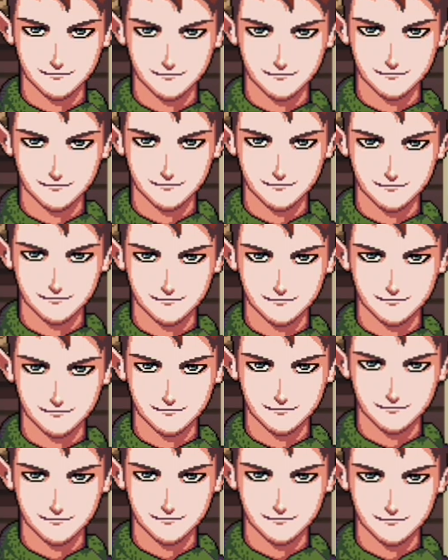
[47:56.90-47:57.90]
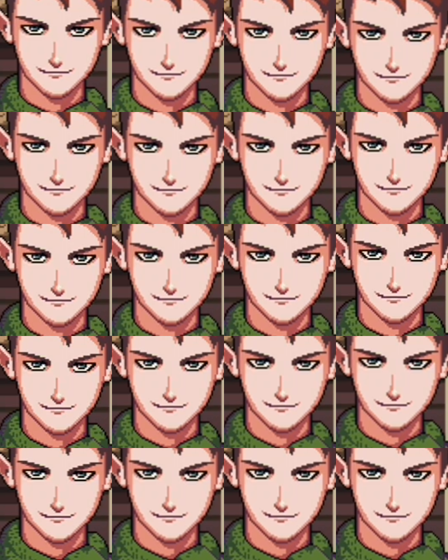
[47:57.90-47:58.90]

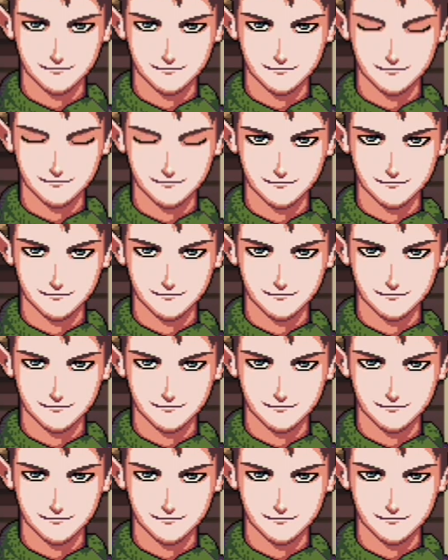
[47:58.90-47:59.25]
[no speech]